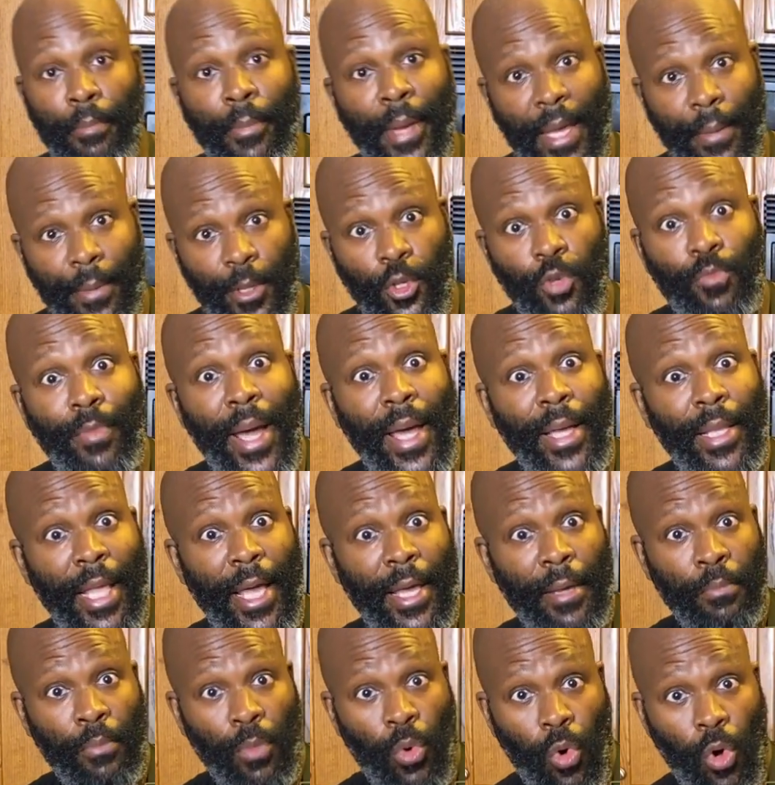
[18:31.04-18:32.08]
maybe you might
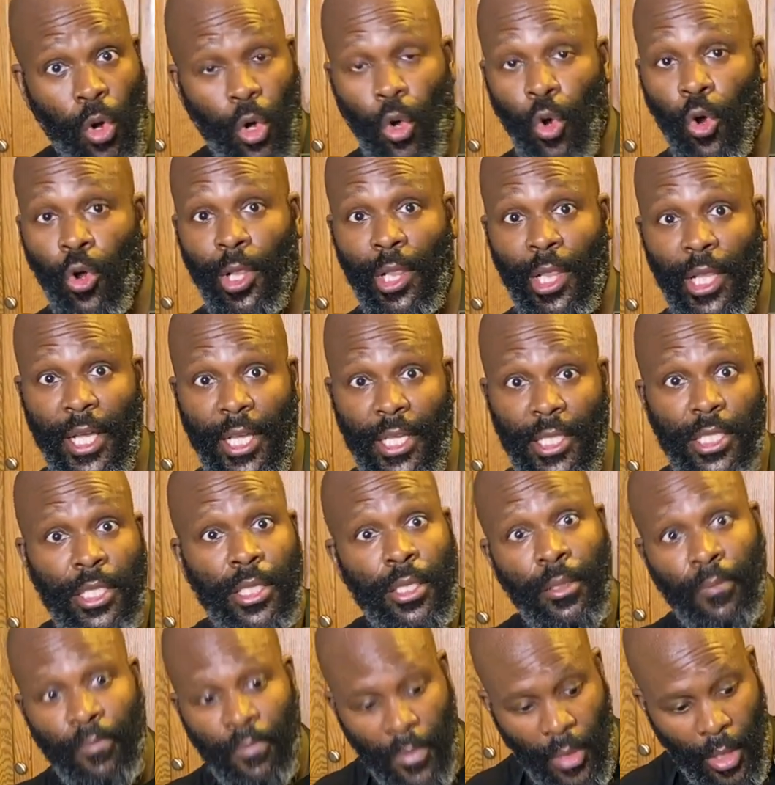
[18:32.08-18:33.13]
like more or less
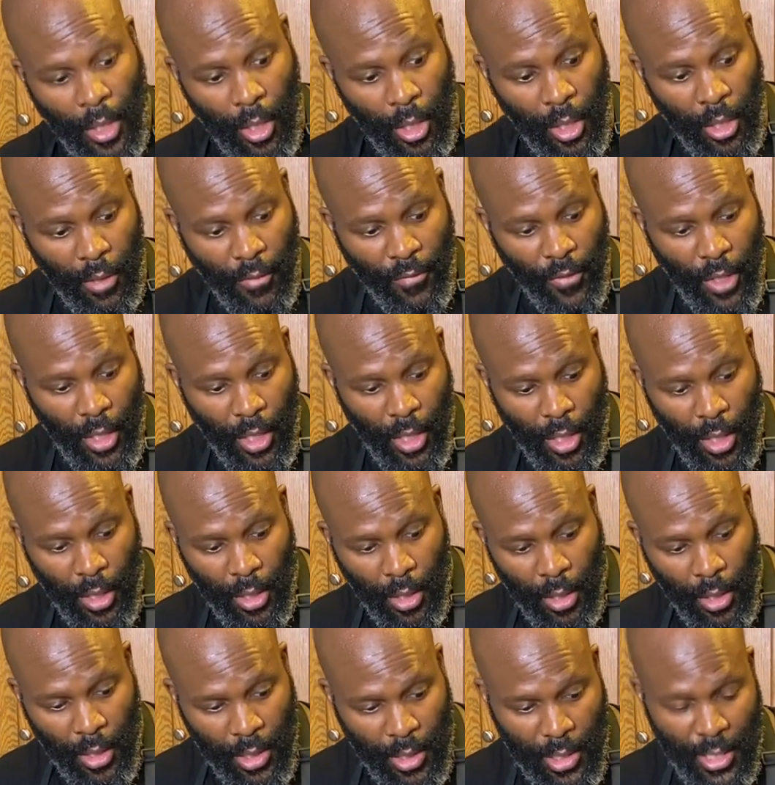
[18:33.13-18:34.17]
of
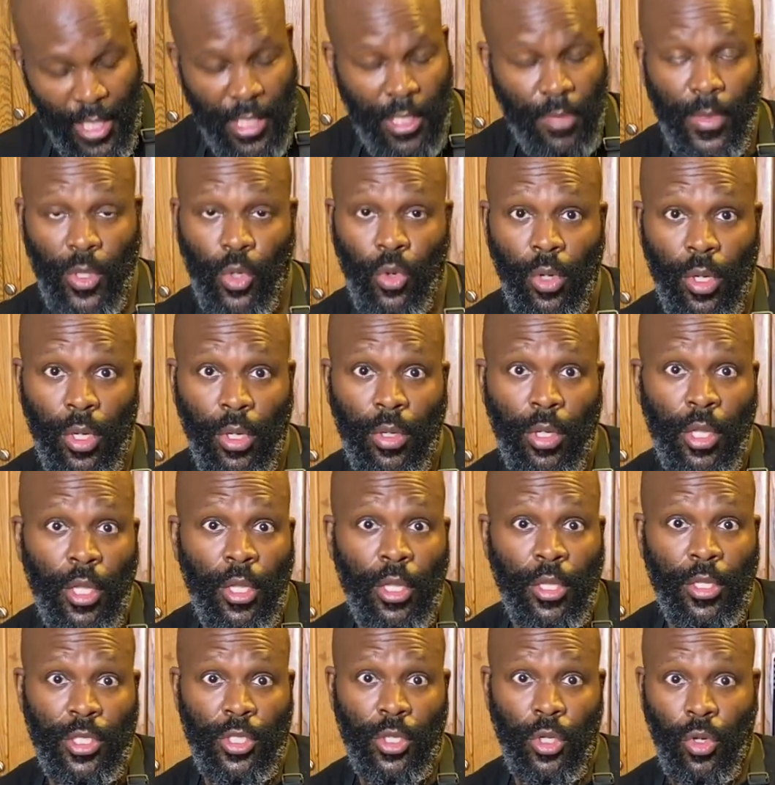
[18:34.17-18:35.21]
sesame oil.
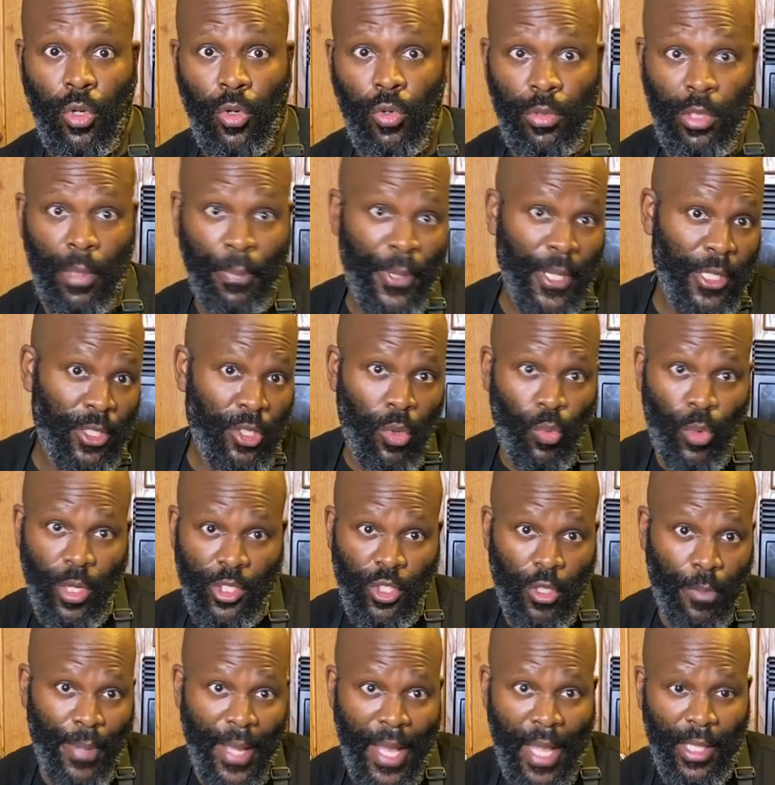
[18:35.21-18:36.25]
So depending on what
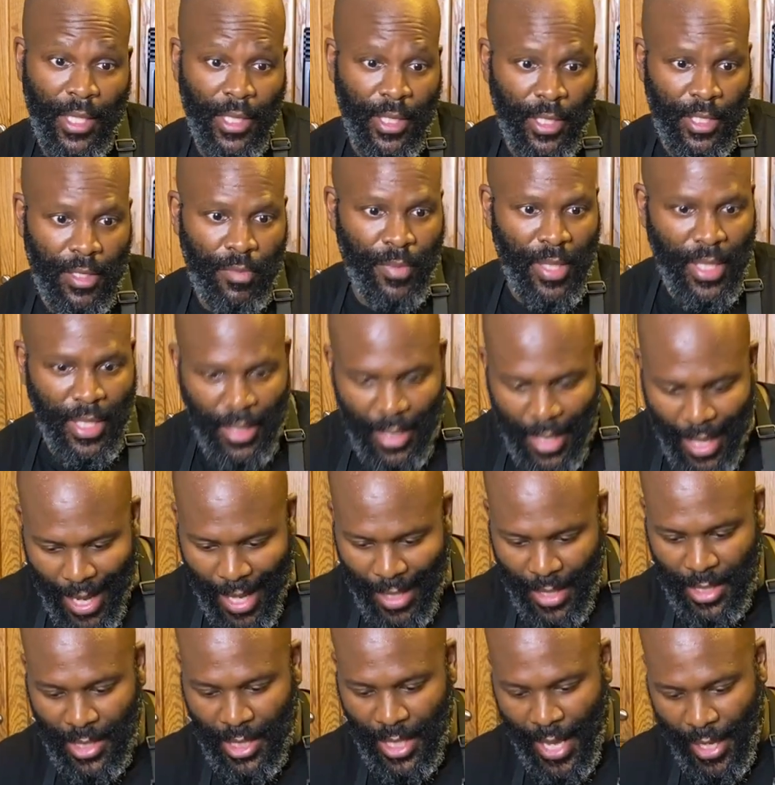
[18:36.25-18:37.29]
your palate is. Me, I
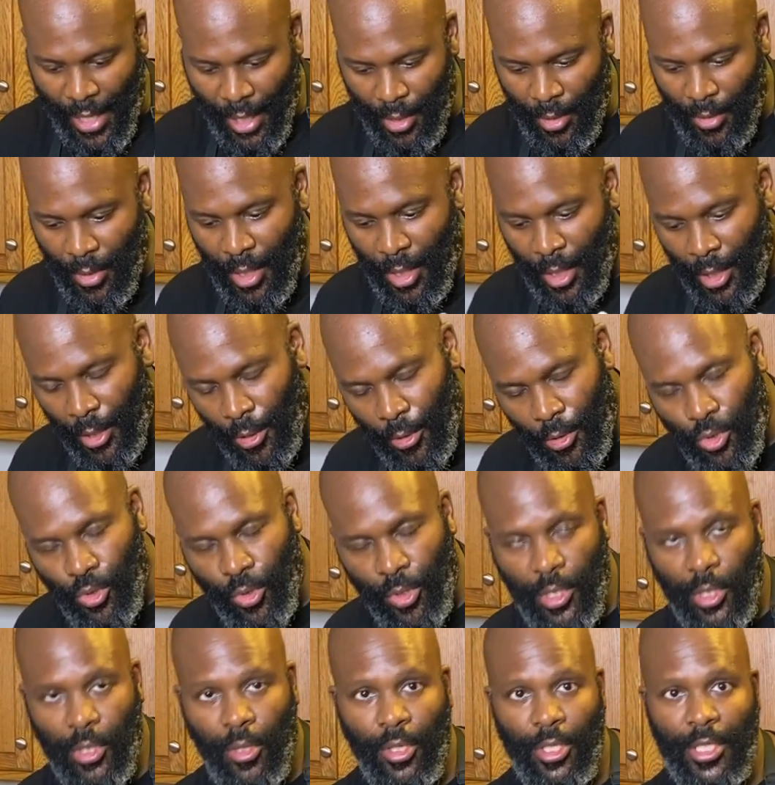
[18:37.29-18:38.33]
just like a little
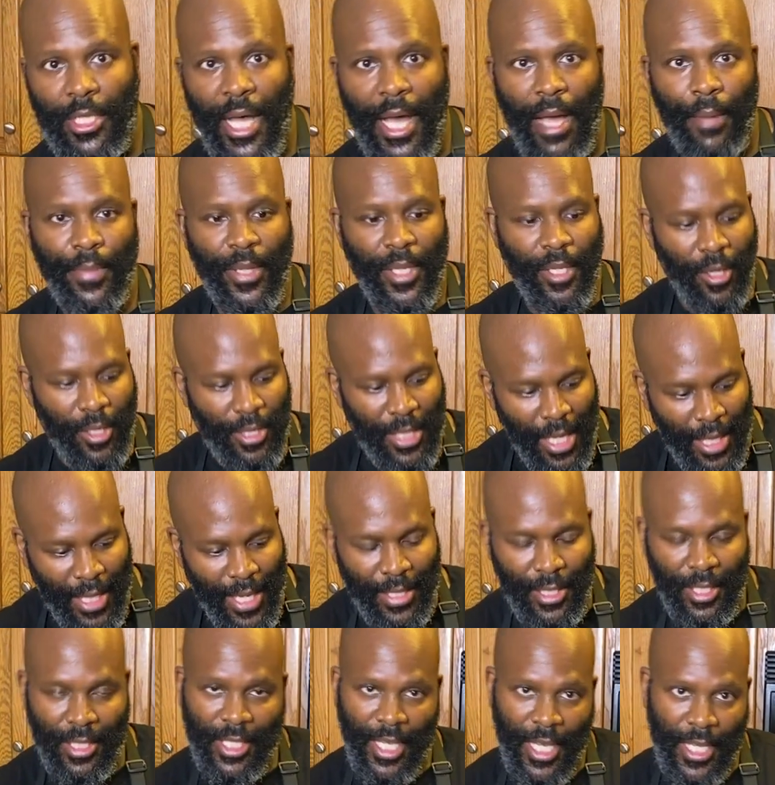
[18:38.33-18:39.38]
drizzle on top because I
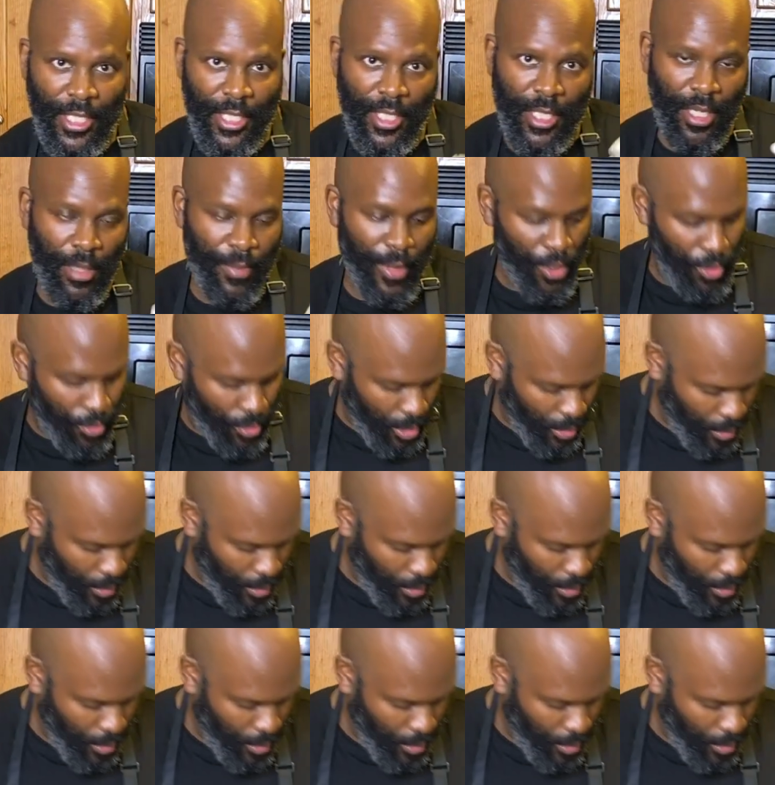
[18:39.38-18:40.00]
like the taste of coming through.